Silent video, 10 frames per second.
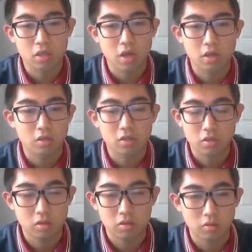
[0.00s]

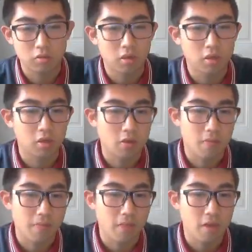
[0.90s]
Just don't do that.
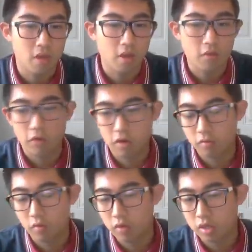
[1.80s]
For a number
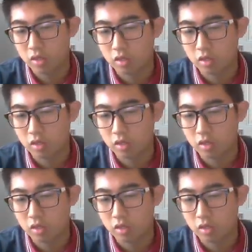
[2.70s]
of reasons.